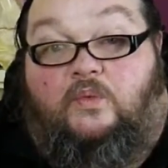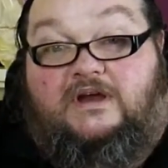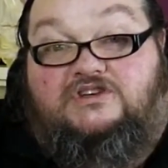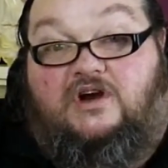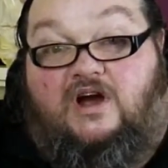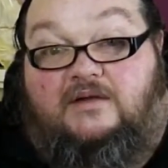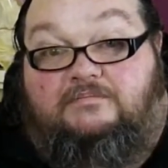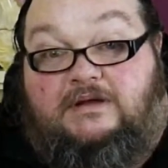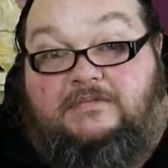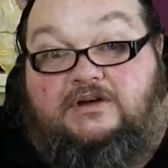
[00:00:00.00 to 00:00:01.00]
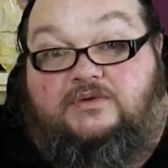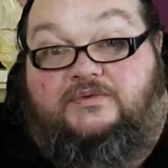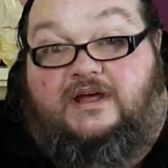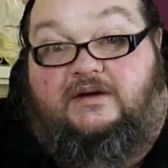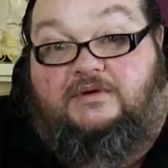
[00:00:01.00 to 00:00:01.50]
We try and mimic all
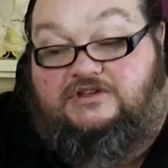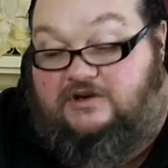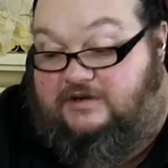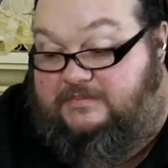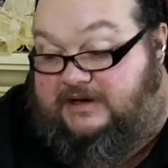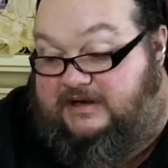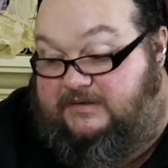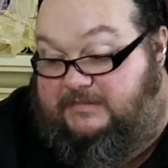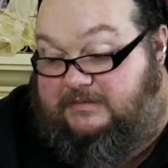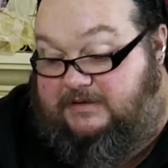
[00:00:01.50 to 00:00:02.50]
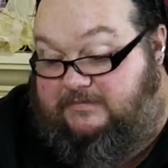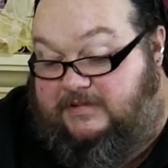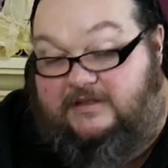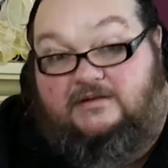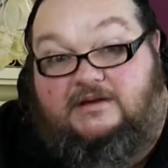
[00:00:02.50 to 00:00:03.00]
that. We try and play
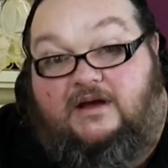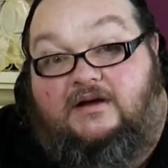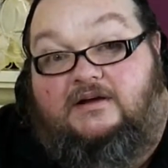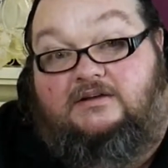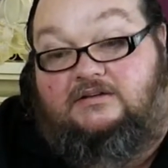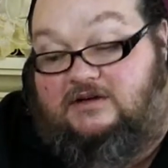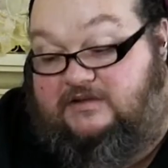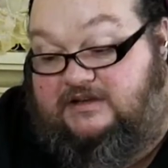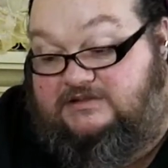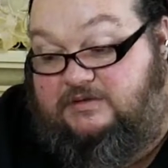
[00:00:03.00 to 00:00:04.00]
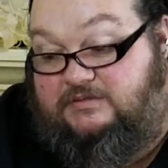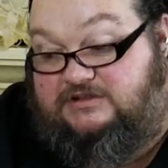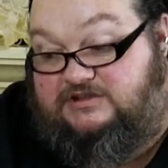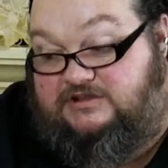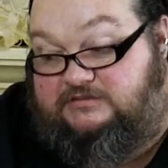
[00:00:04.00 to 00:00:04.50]
mother duck, and that's what we
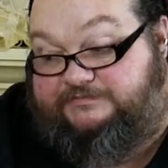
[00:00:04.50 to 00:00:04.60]
do.